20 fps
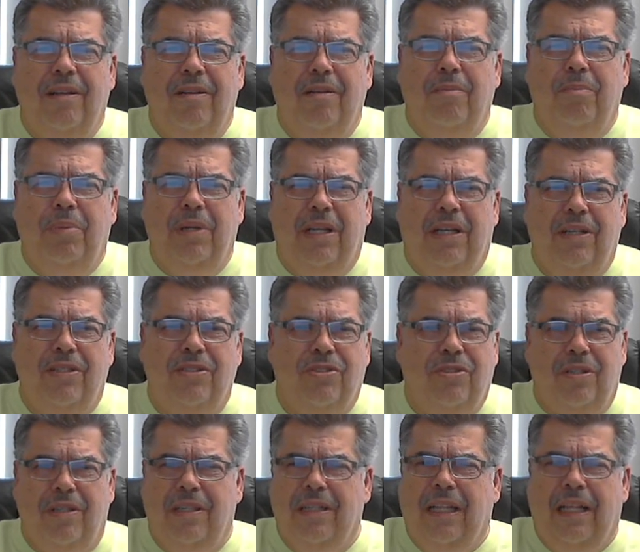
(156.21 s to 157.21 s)
because
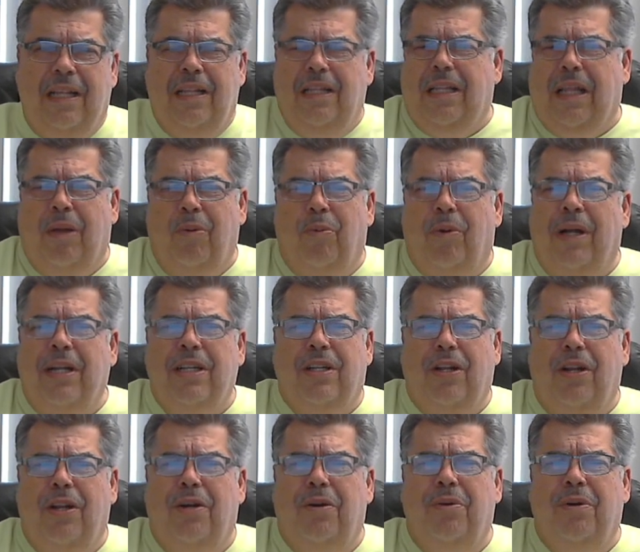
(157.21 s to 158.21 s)
they, they want to
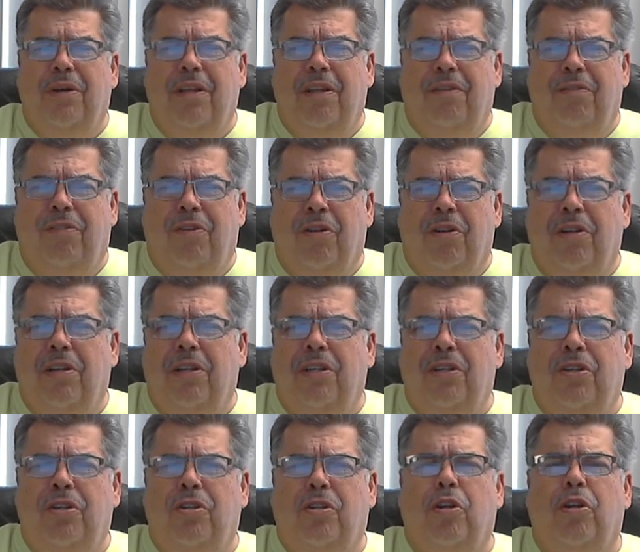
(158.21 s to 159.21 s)
know if your
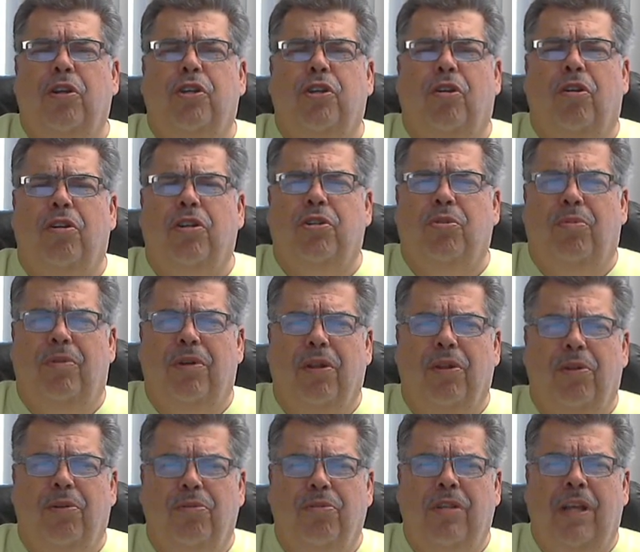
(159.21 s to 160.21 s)
is your church one of
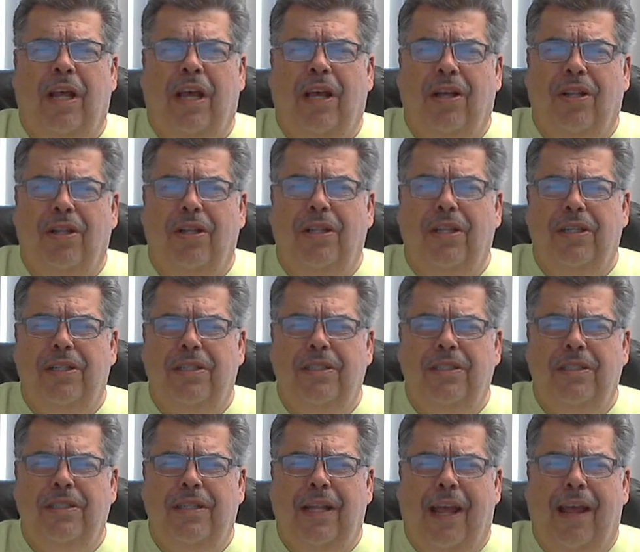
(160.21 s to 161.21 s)
those hell and
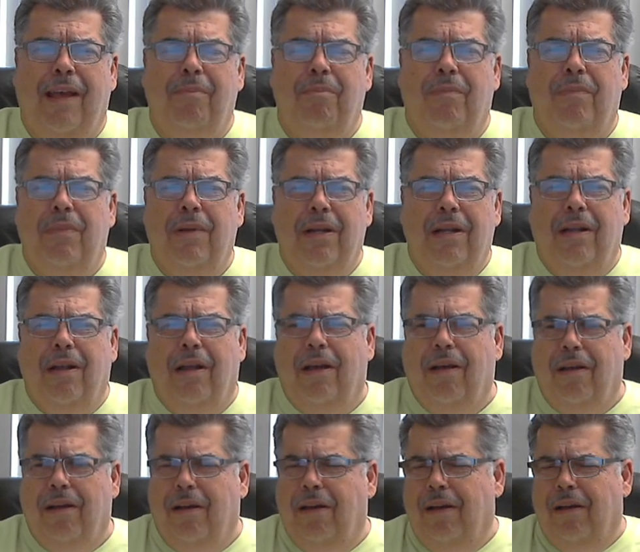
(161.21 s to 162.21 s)
damn uh,
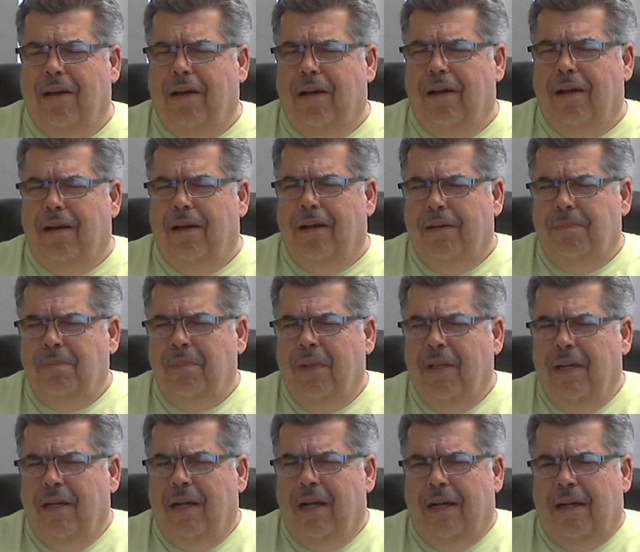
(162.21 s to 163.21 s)
uh,
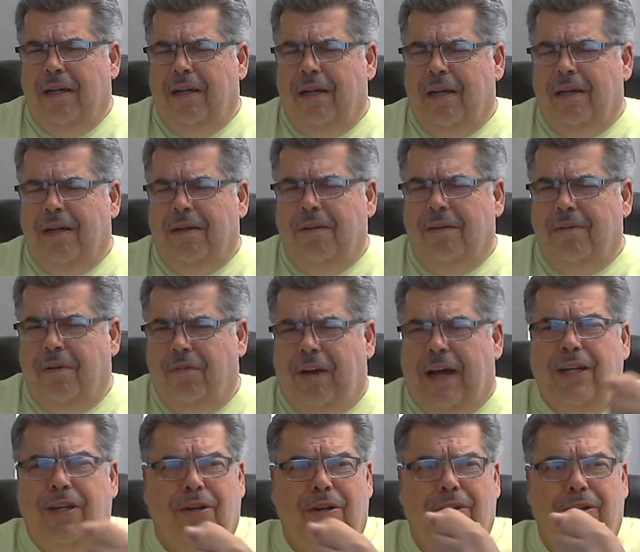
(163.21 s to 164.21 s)
uh, uh,
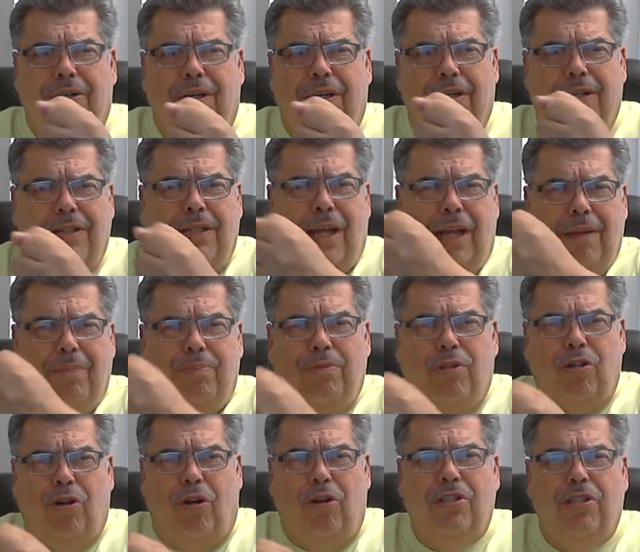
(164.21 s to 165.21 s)
fire type
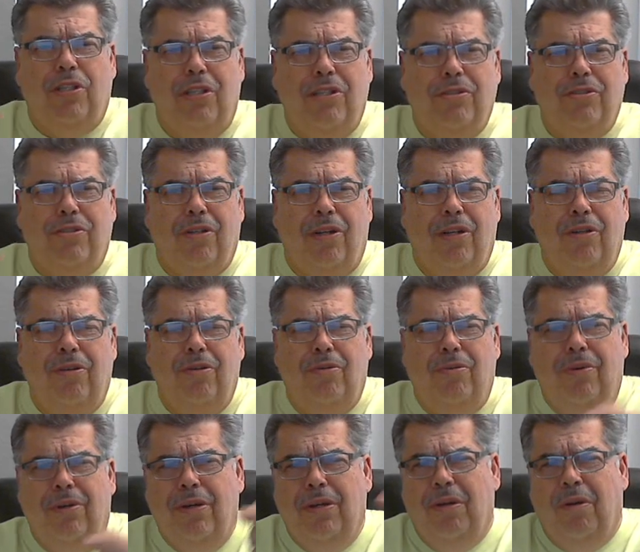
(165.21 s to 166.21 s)
churches? Are
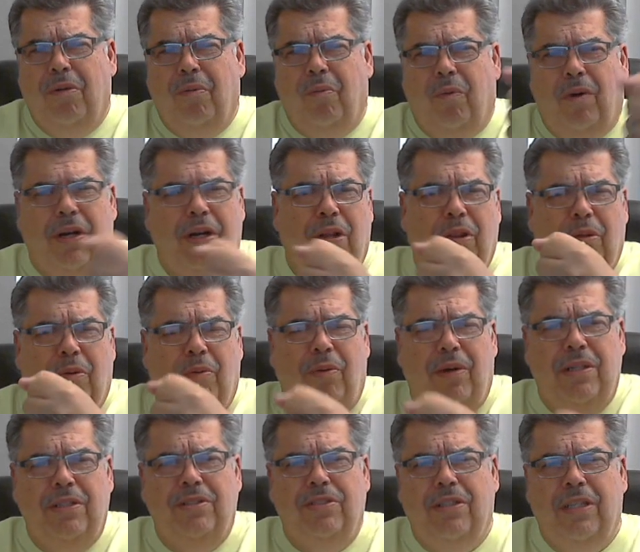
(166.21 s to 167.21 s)
you one of the
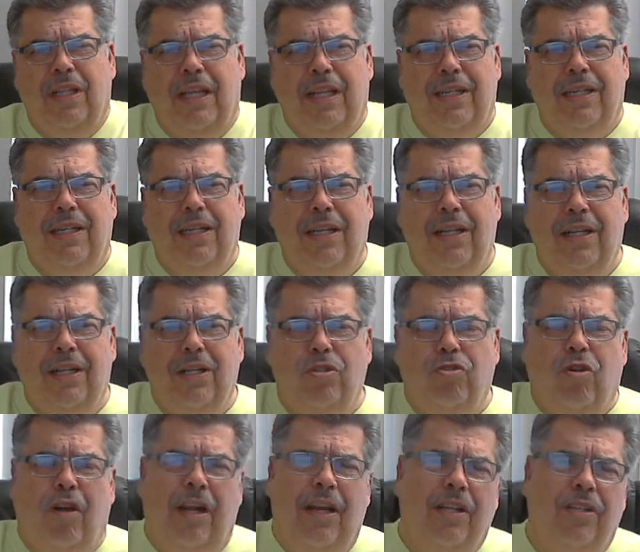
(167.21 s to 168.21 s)
ones that
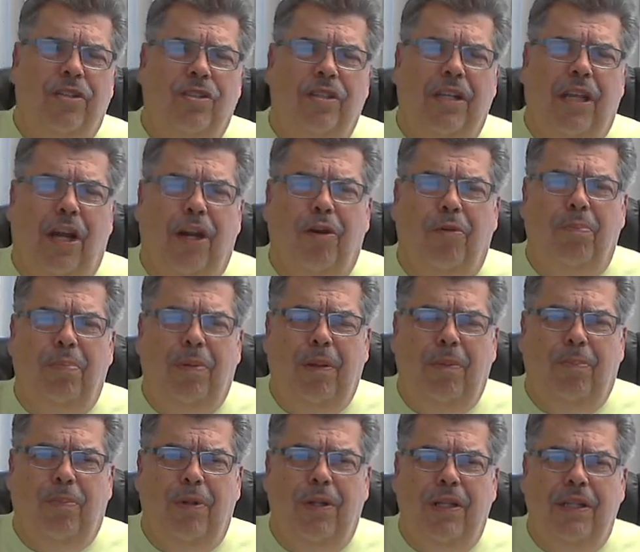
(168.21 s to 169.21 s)
try to scare
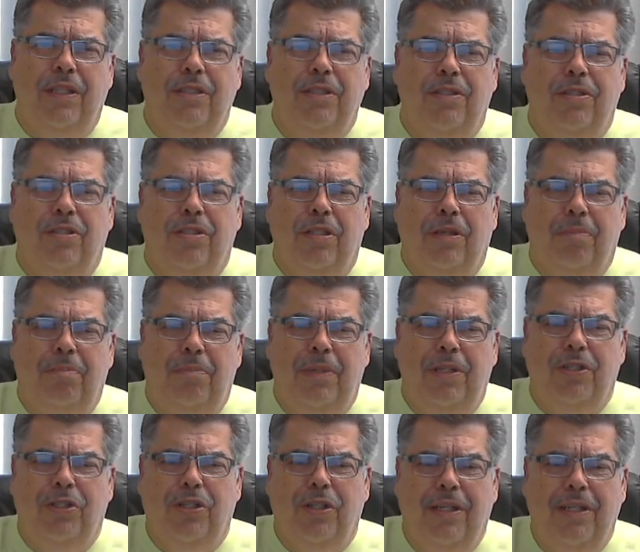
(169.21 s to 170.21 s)
people into
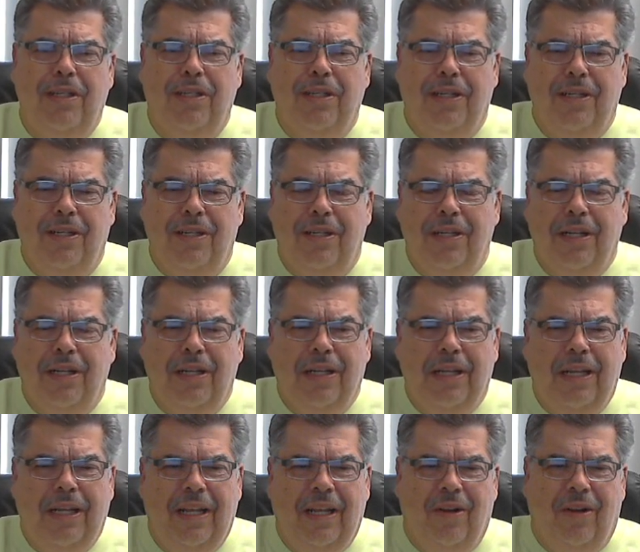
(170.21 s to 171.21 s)
submission and
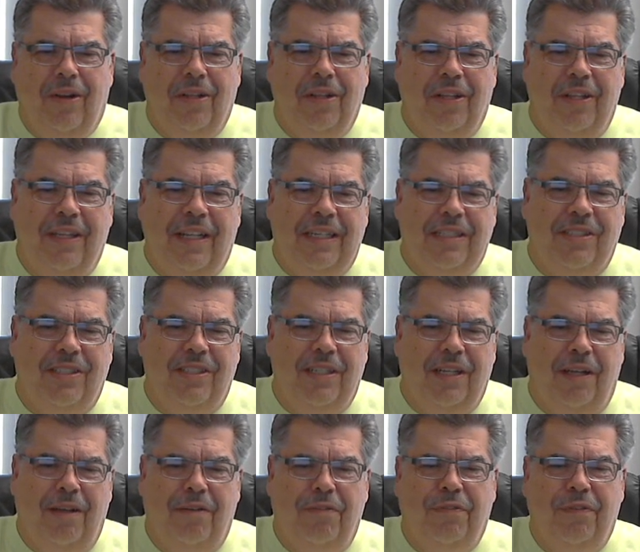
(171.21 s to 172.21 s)
and all of that
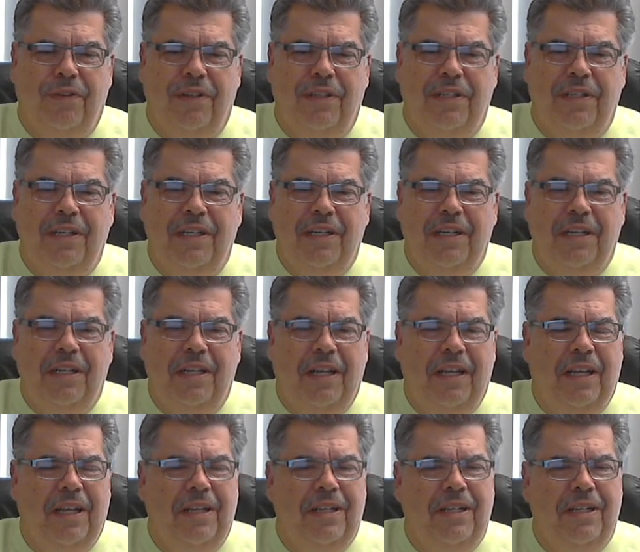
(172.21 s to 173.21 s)
stuff and
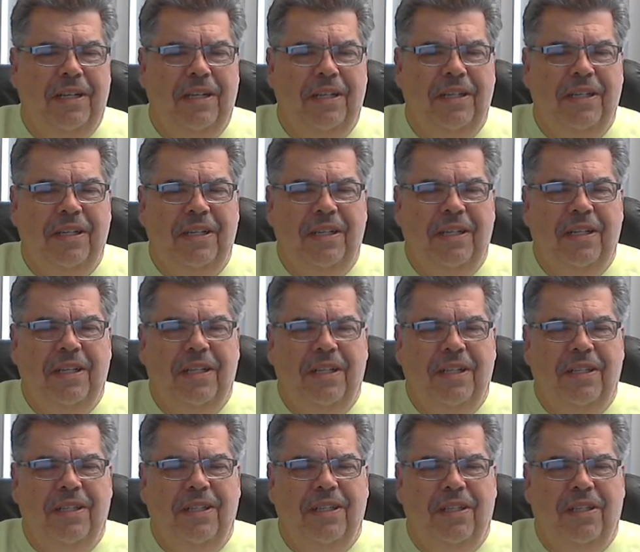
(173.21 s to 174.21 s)
and uh,
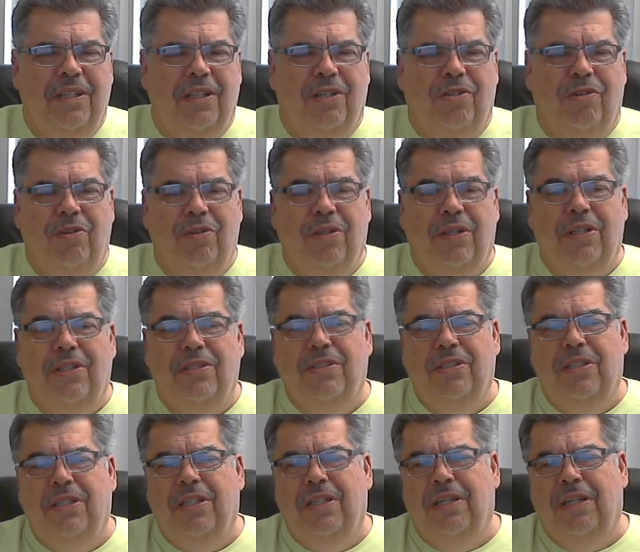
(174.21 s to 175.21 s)
the the truth is
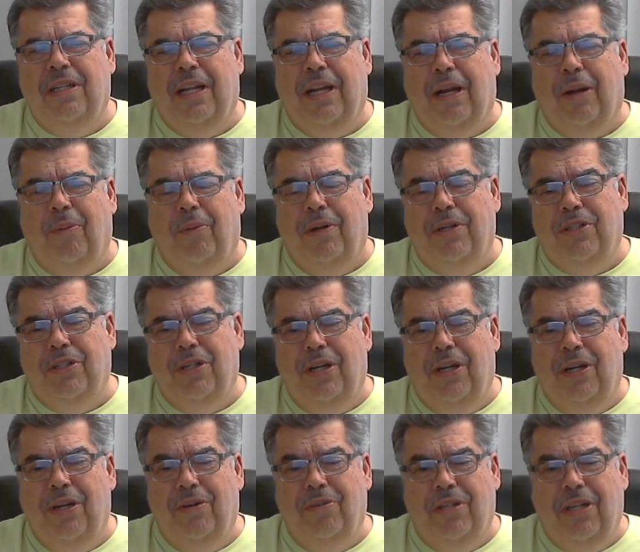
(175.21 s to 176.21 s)
that, that, I want you to
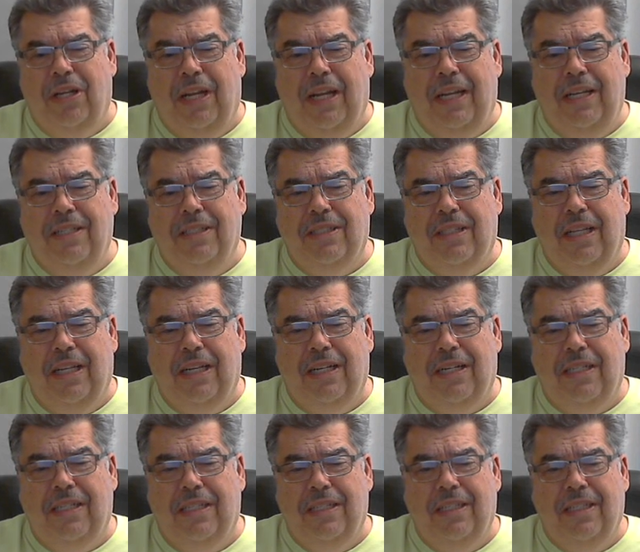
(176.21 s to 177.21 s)
know today is that
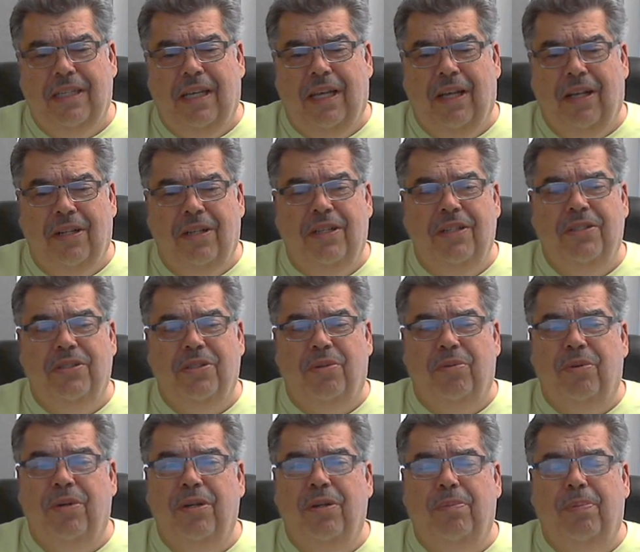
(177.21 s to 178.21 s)
uh, hell is a
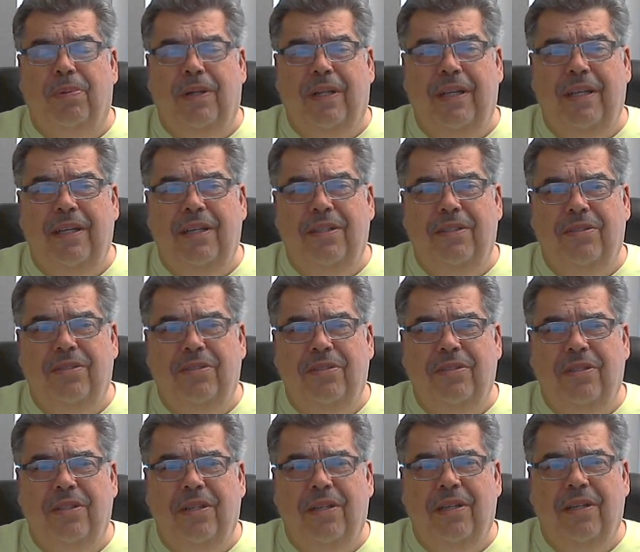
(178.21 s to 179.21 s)
real place
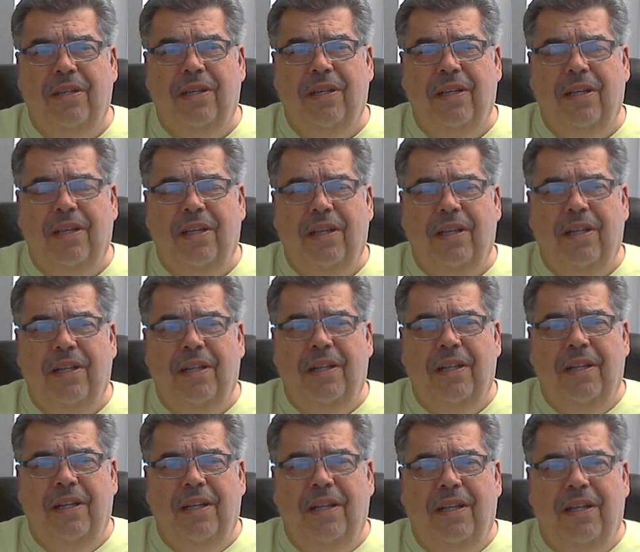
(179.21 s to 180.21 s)

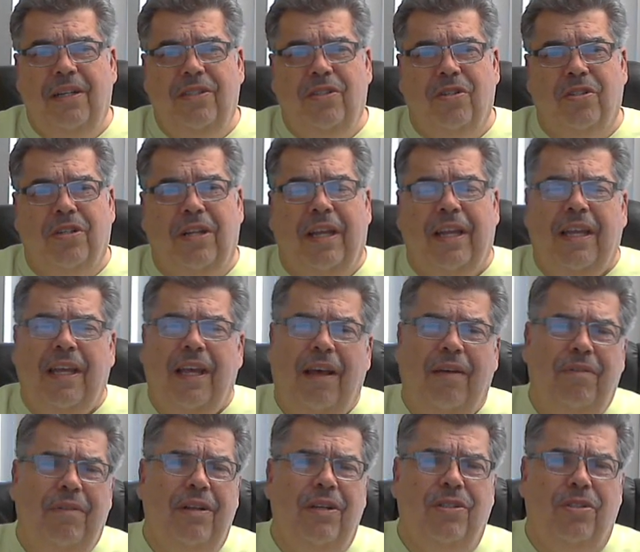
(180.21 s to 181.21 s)
just like
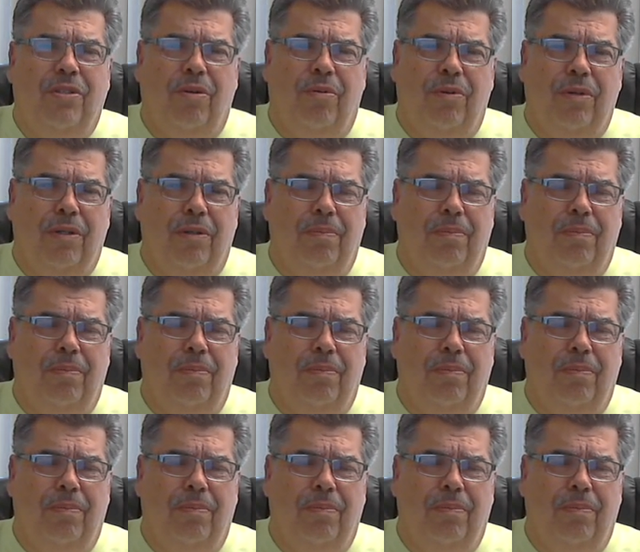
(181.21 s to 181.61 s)
heaven is a real